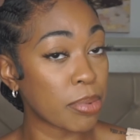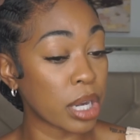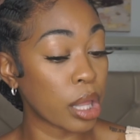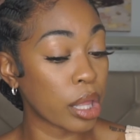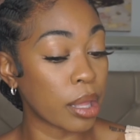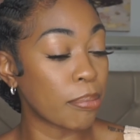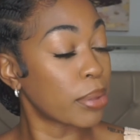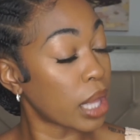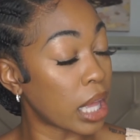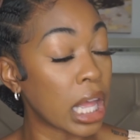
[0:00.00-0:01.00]
pretty good,
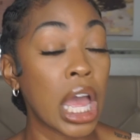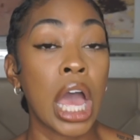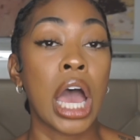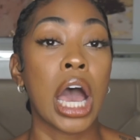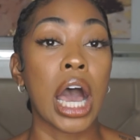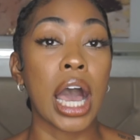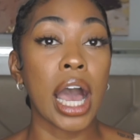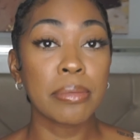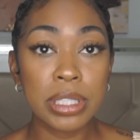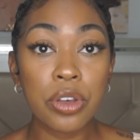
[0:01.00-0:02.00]
but
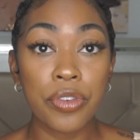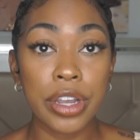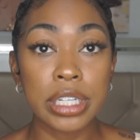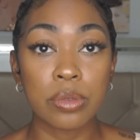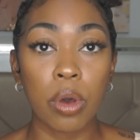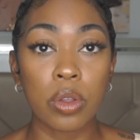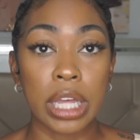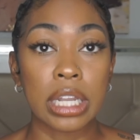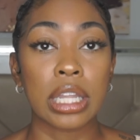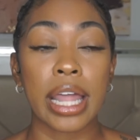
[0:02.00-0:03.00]
I'm still very
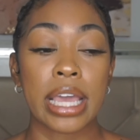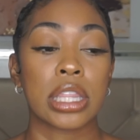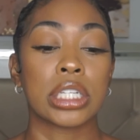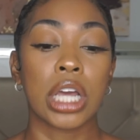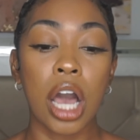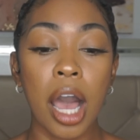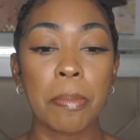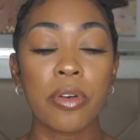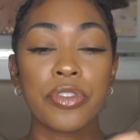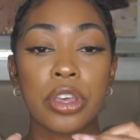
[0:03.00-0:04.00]
swollen. Like the
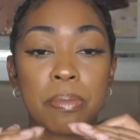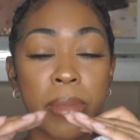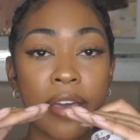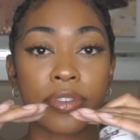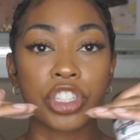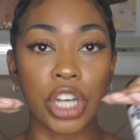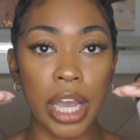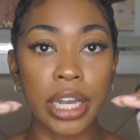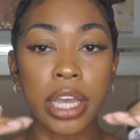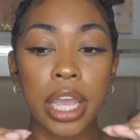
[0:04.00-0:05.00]
top of my
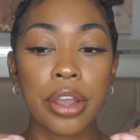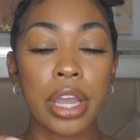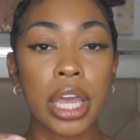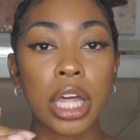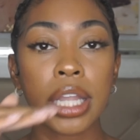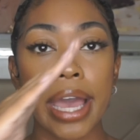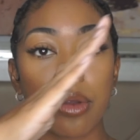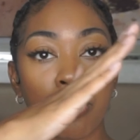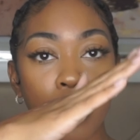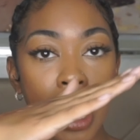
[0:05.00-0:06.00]
vagina area, like
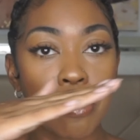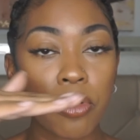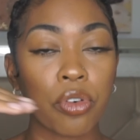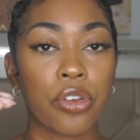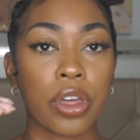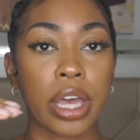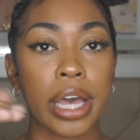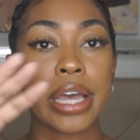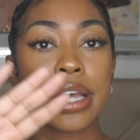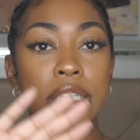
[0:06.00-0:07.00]
right before the
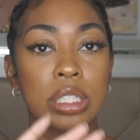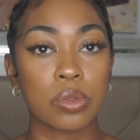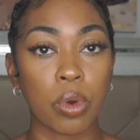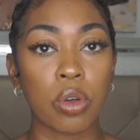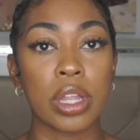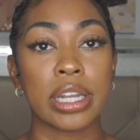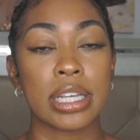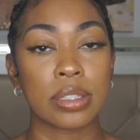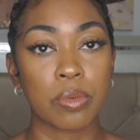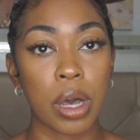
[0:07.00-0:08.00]
cut, is swollen
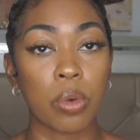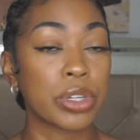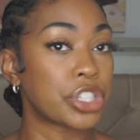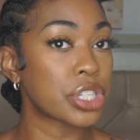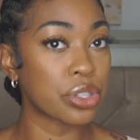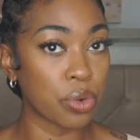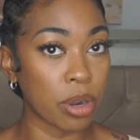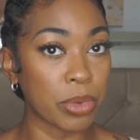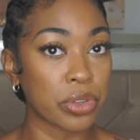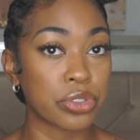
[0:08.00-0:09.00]
as well, which is
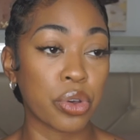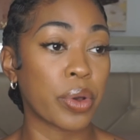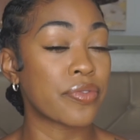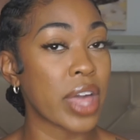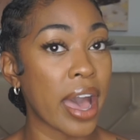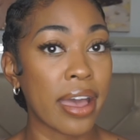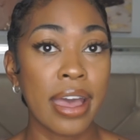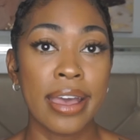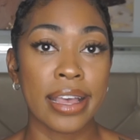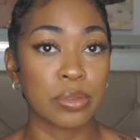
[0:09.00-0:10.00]
normal. So if that
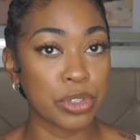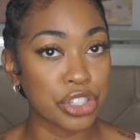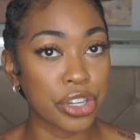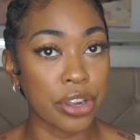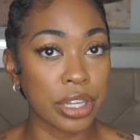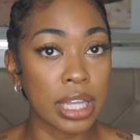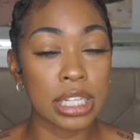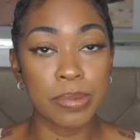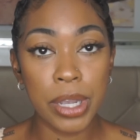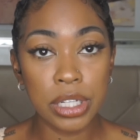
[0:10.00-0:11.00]
is what you're currently
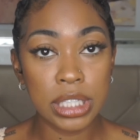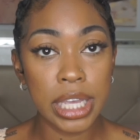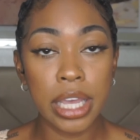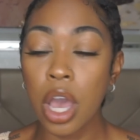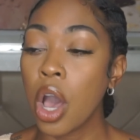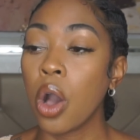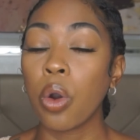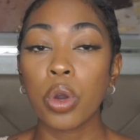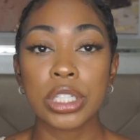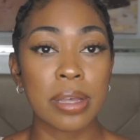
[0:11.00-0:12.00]
experiencing
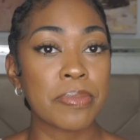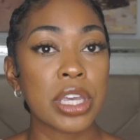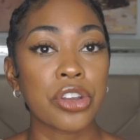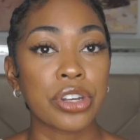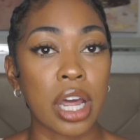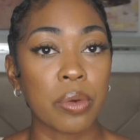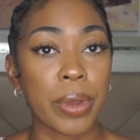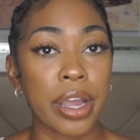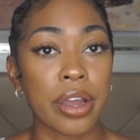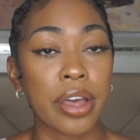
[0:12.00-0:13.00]
or something you're not
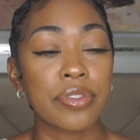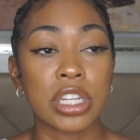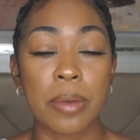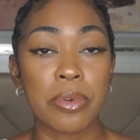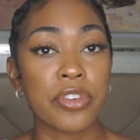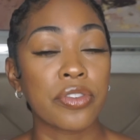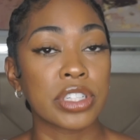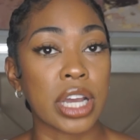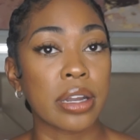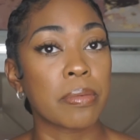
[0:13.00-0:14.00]
aware of, the top of your
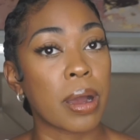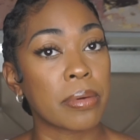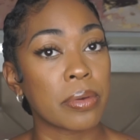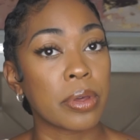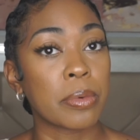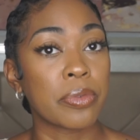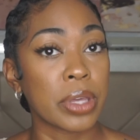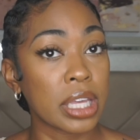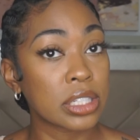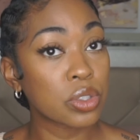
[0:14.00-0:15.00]
vagina probably will
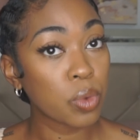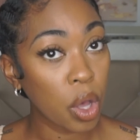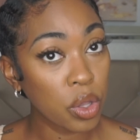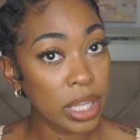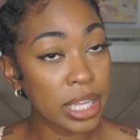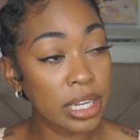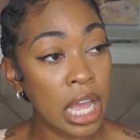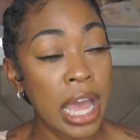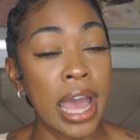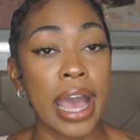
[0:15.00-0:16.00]
be swollen,
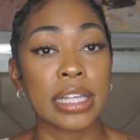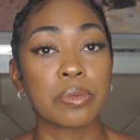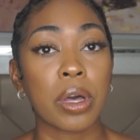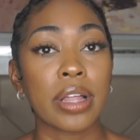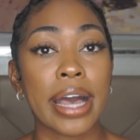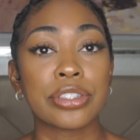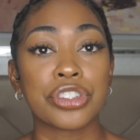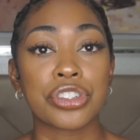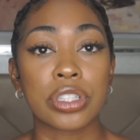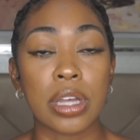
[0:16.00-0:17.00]
as well as
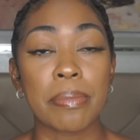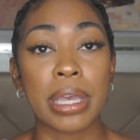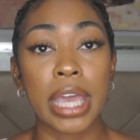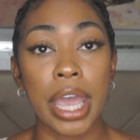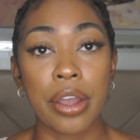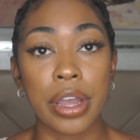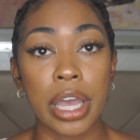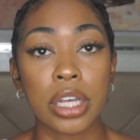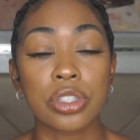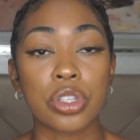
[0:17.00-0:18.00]
your stomach
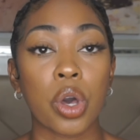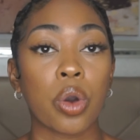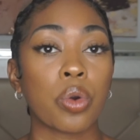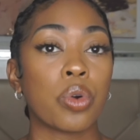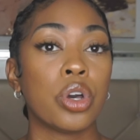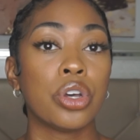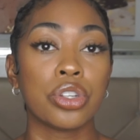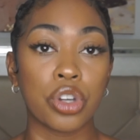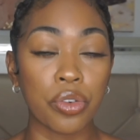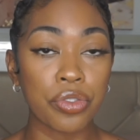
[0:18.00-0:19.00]
area. So
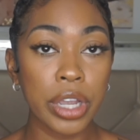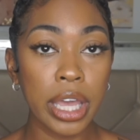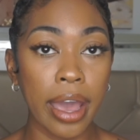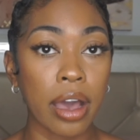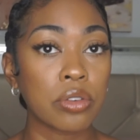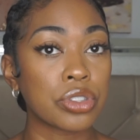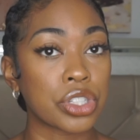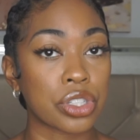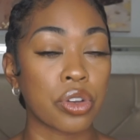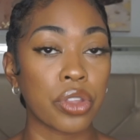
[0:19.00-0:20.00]
don't freak out.
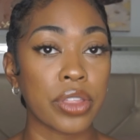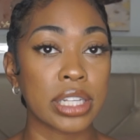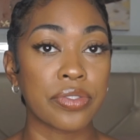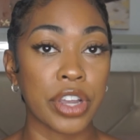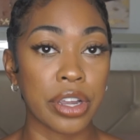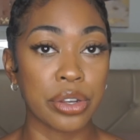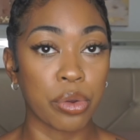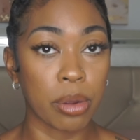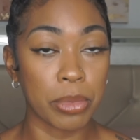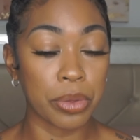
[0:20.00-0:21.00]
Just know that that's very
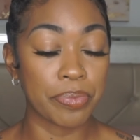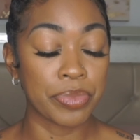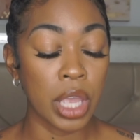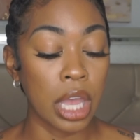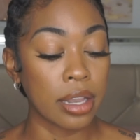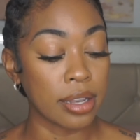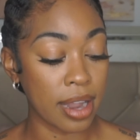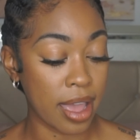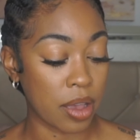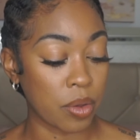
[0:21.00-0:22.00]
normal.
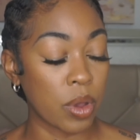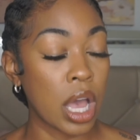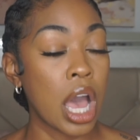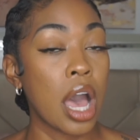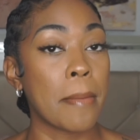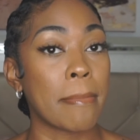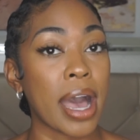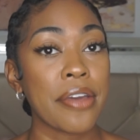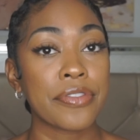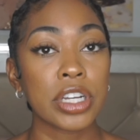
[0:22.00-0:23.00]
Now,
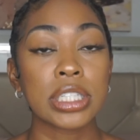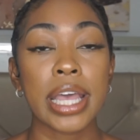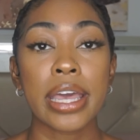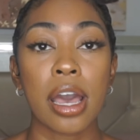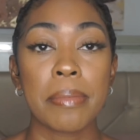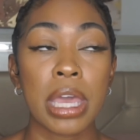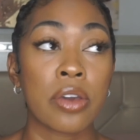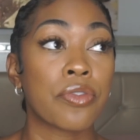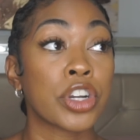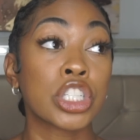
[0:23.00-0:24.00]
my first
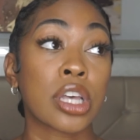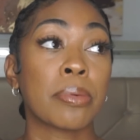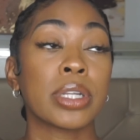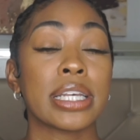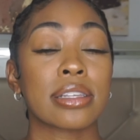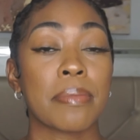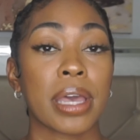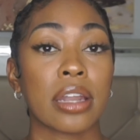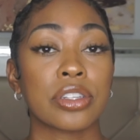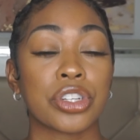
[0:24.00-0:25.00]
couple of days
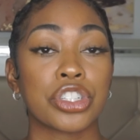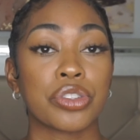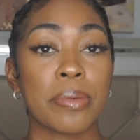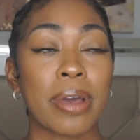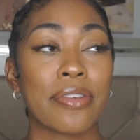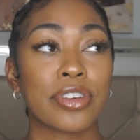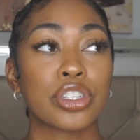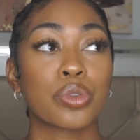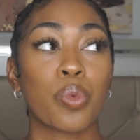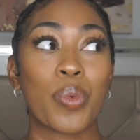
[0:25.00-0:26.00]
coming out of surgery, my
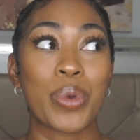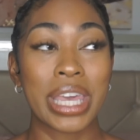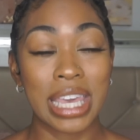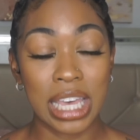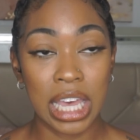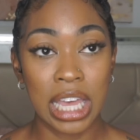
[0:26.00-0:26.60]
first week,